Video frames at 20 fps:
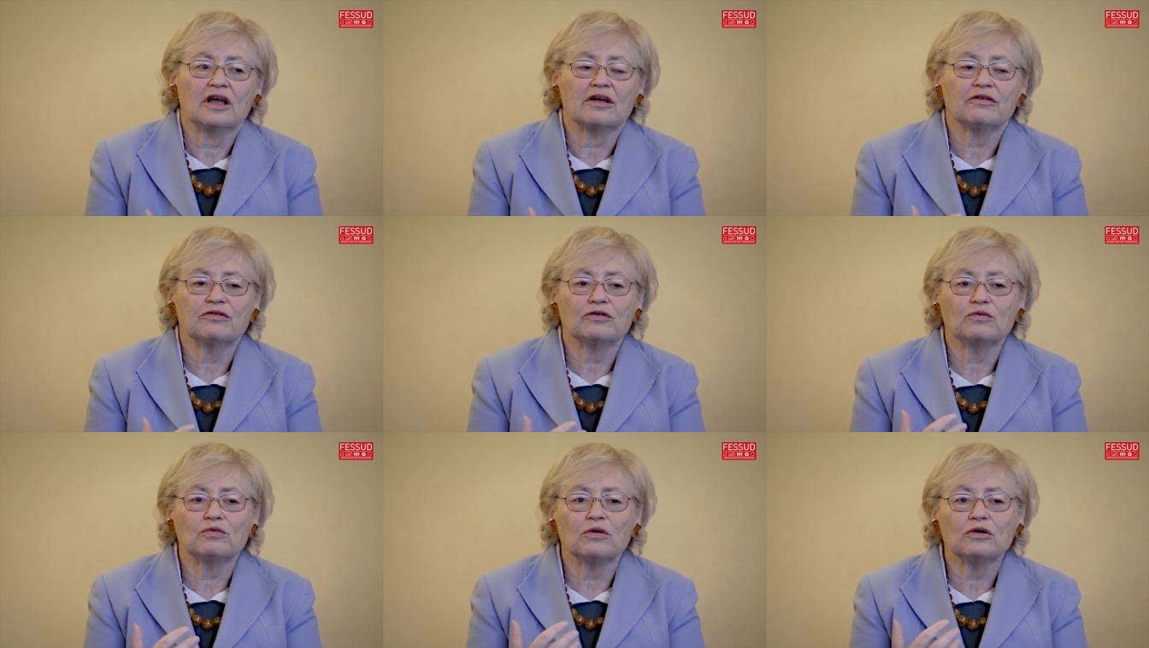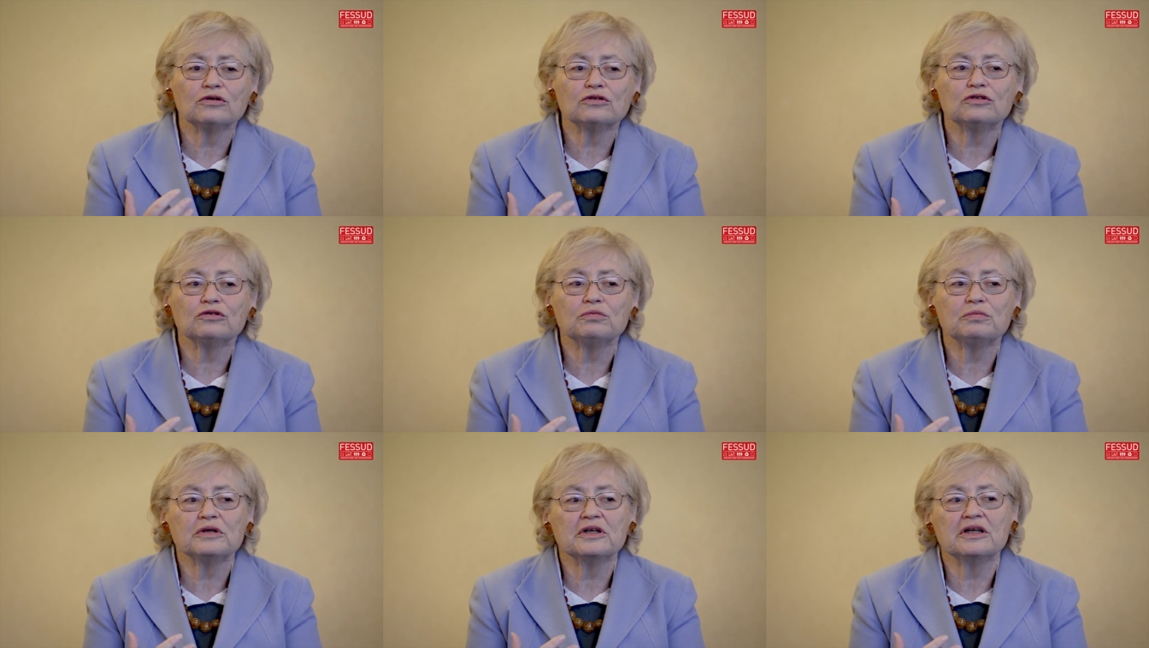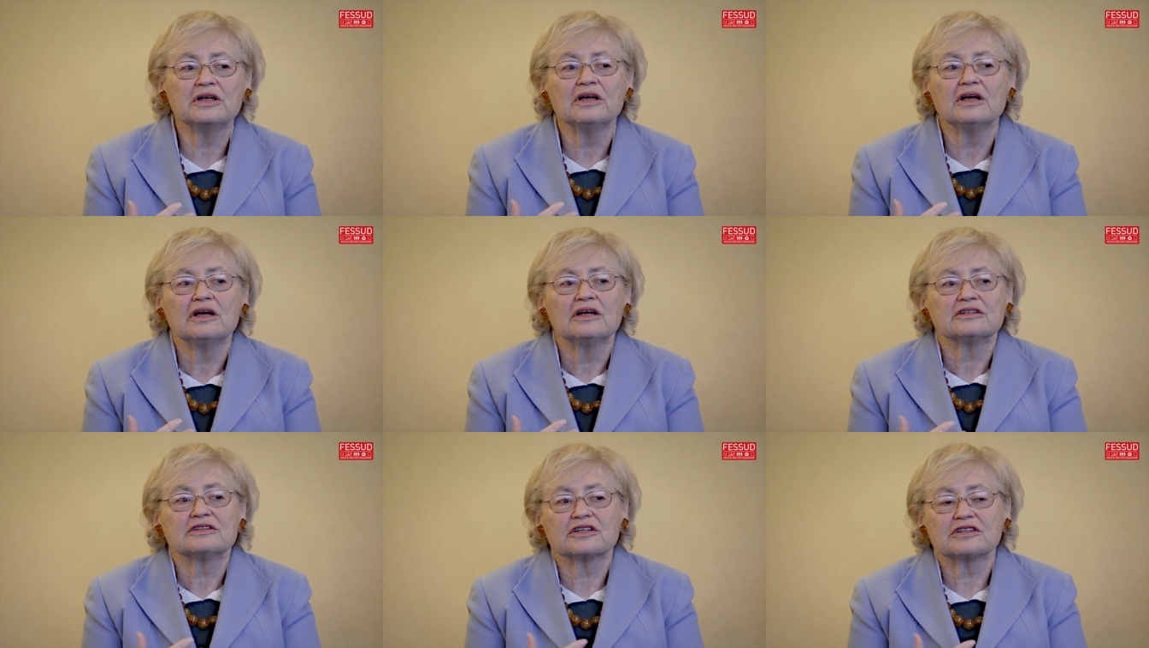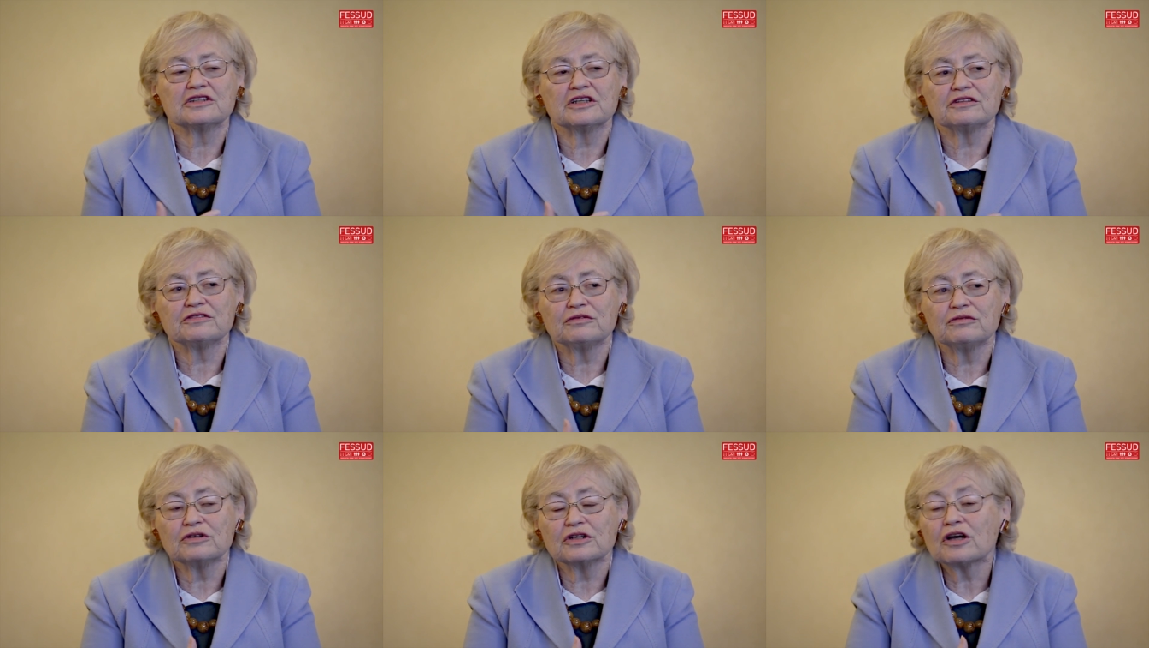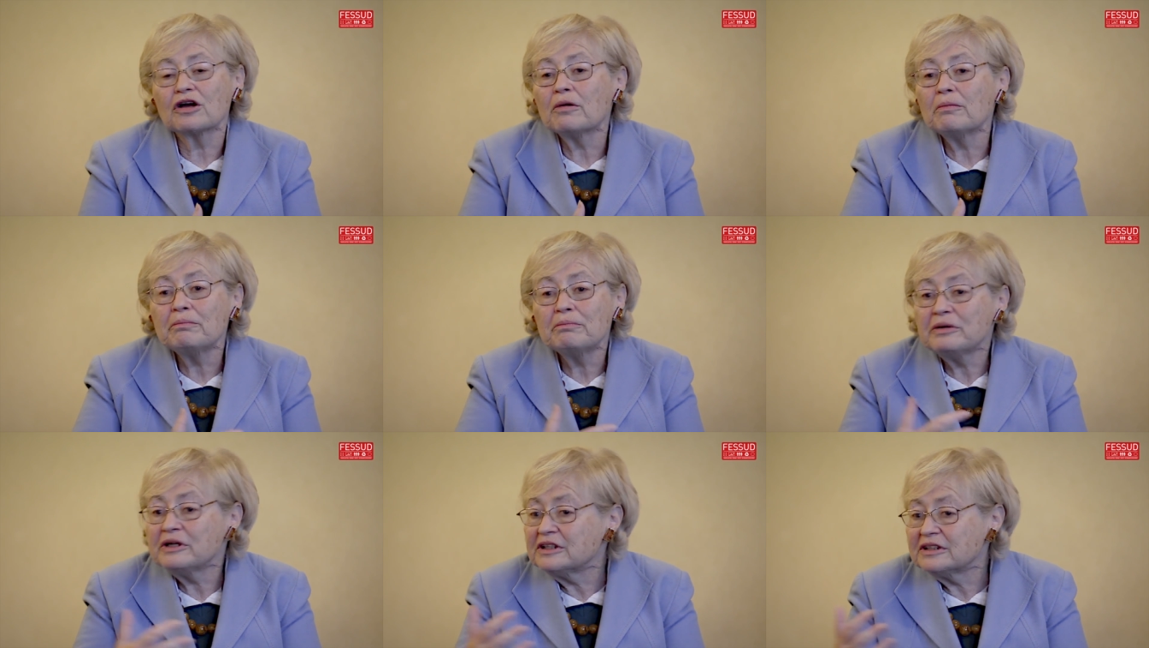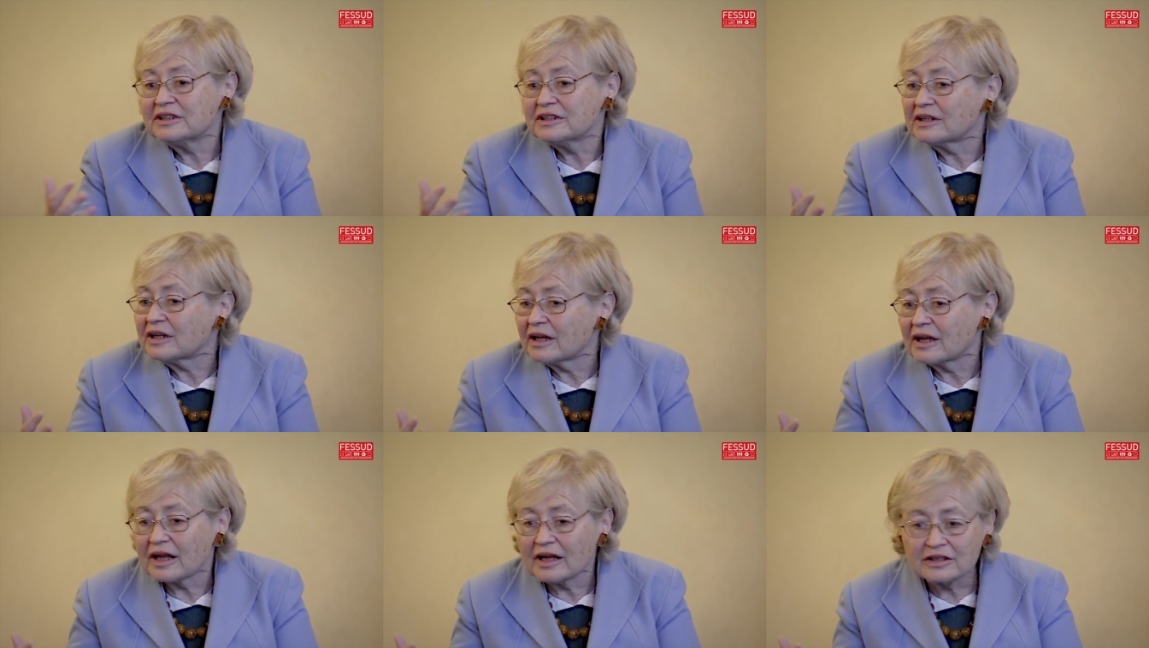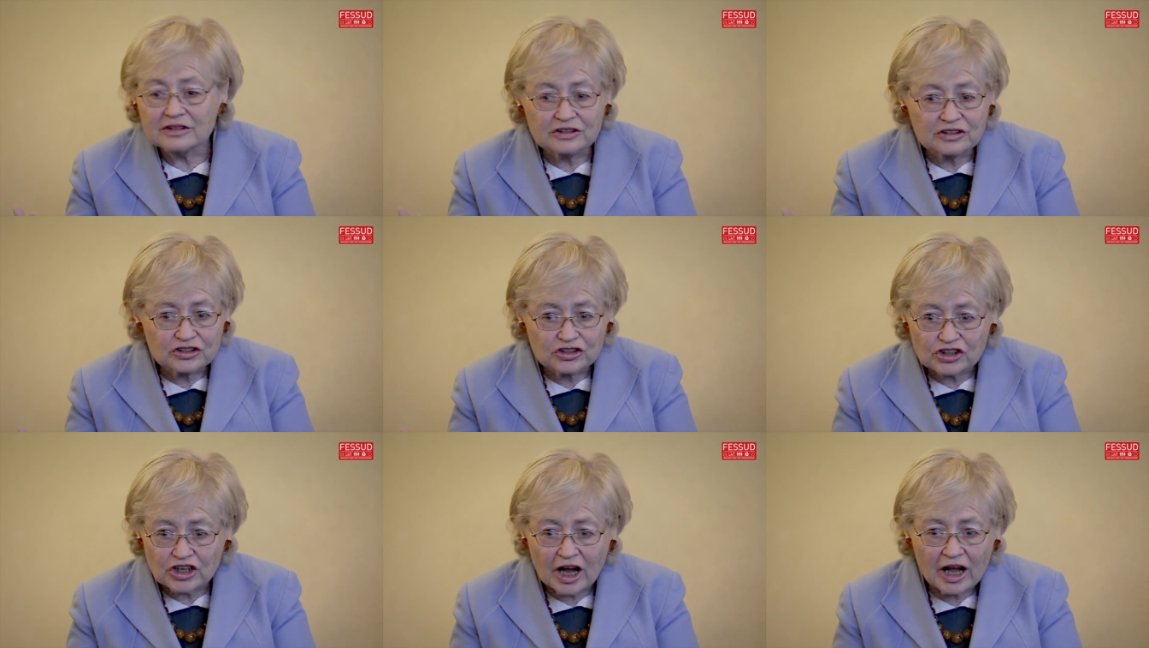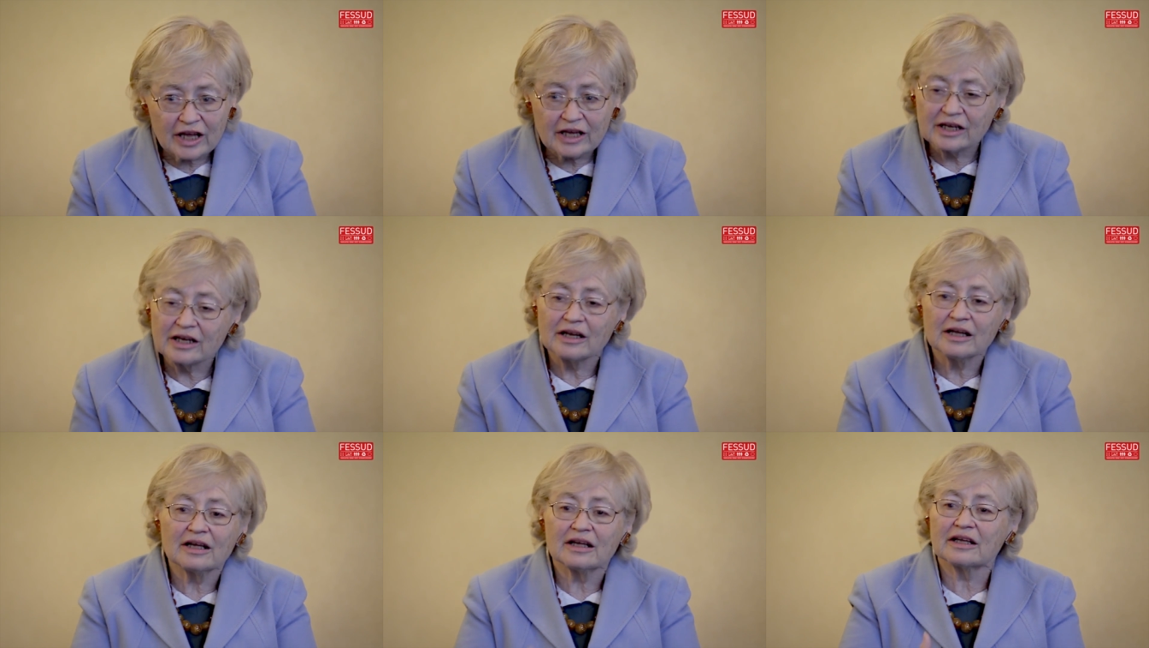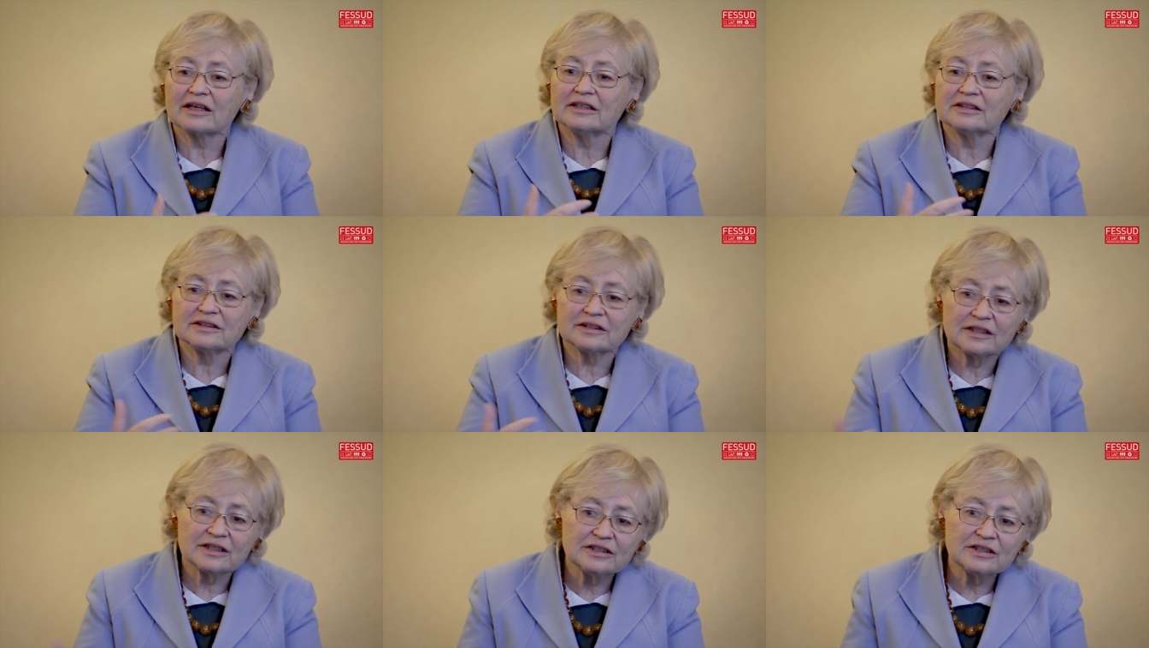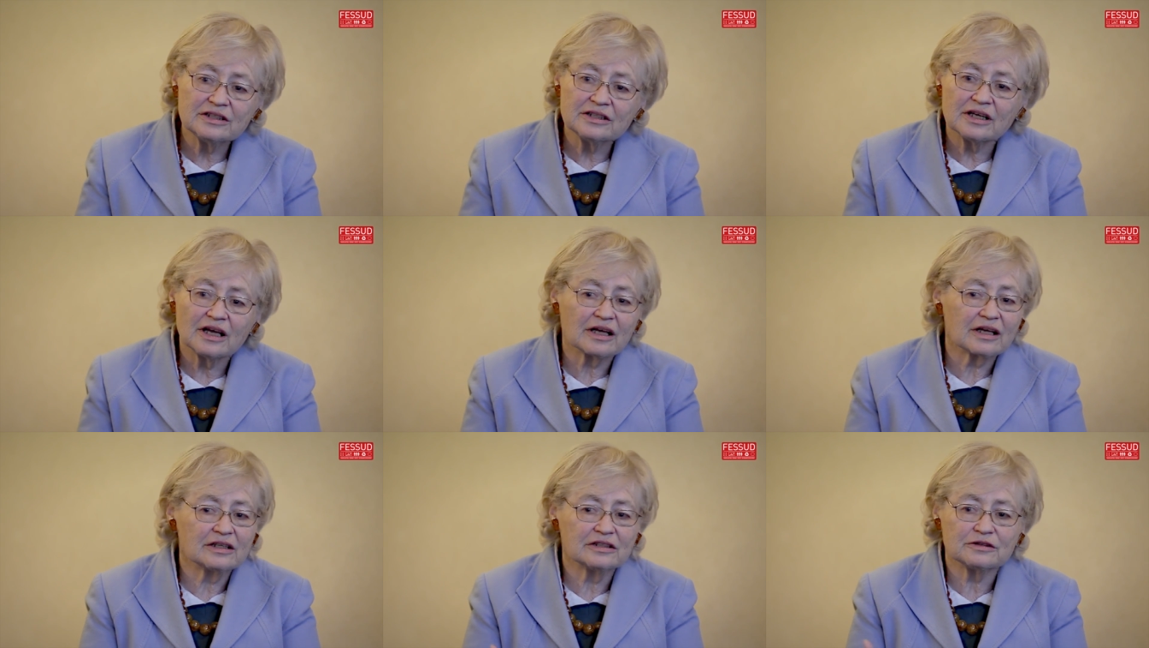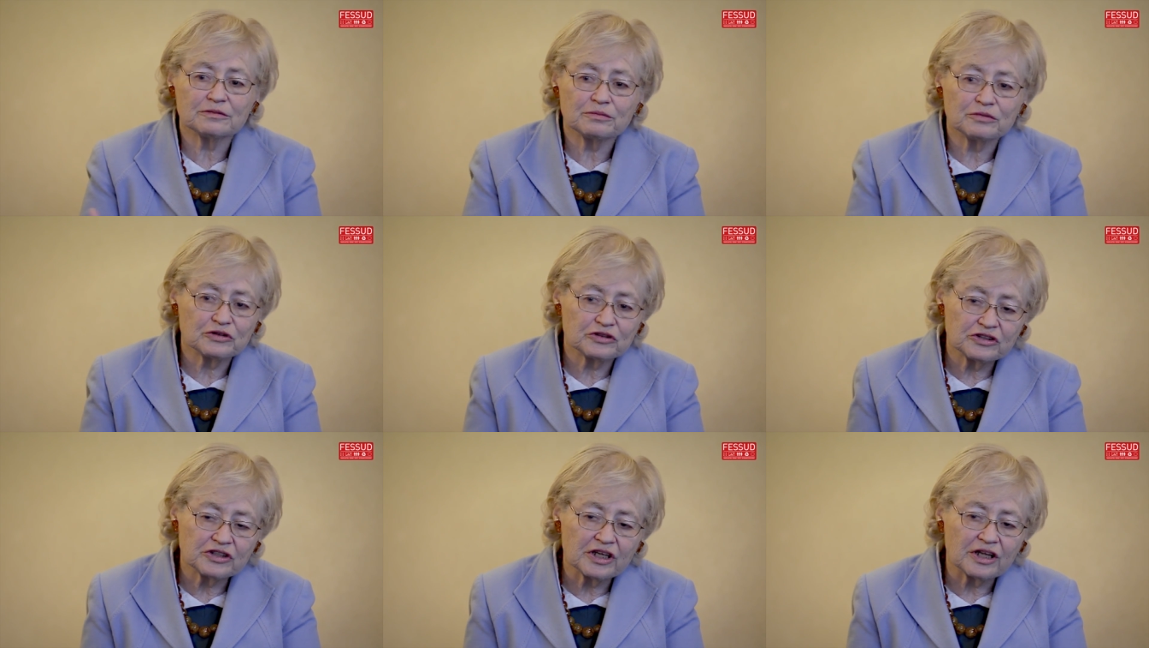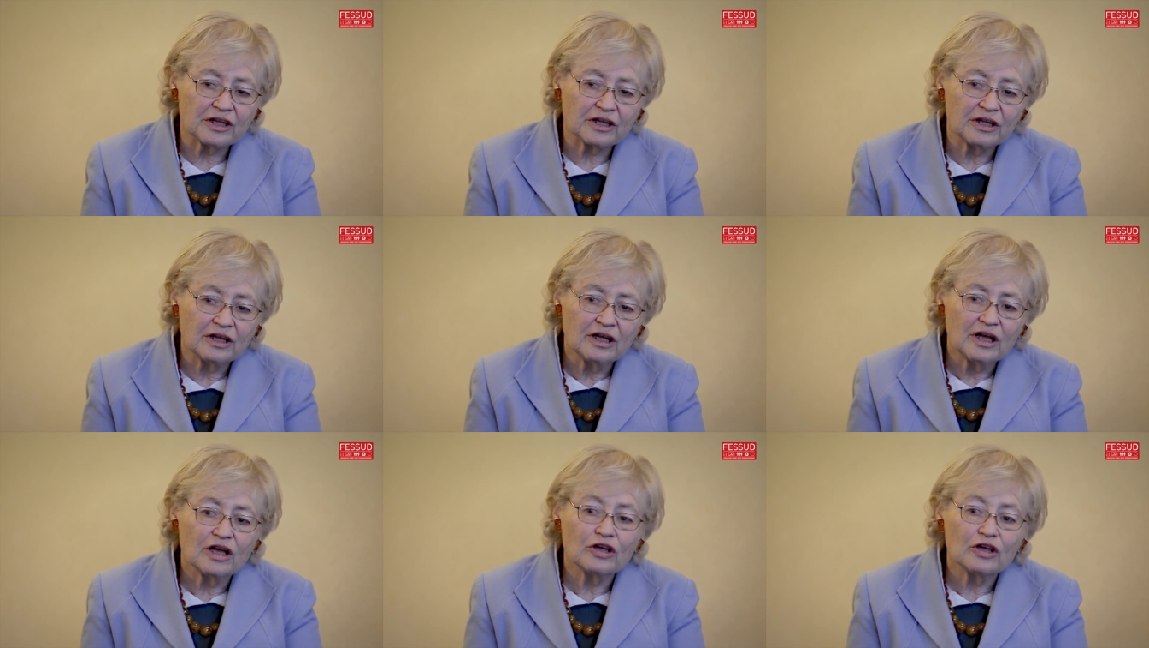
if you want to be successful in competing against China, against India, against Brazil,